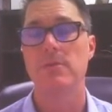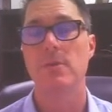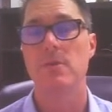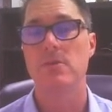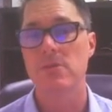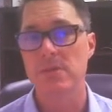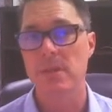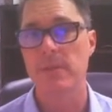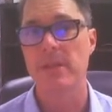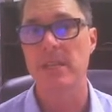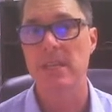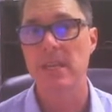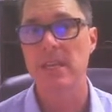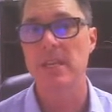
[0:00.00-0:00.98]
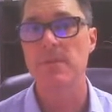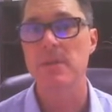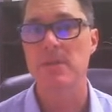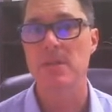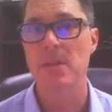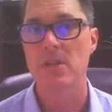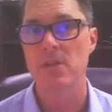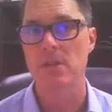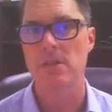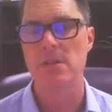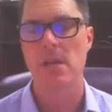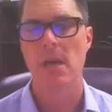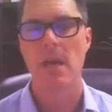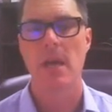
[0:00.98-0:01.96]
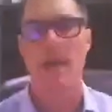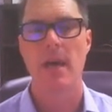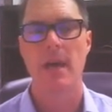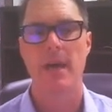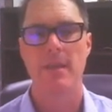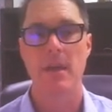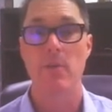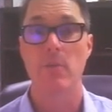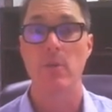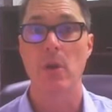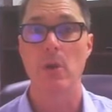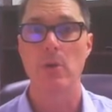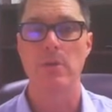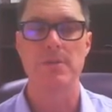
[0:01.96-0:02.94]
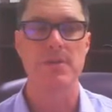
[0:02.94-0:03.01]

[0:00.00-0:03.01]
Those are some of the key positions that we'll hold.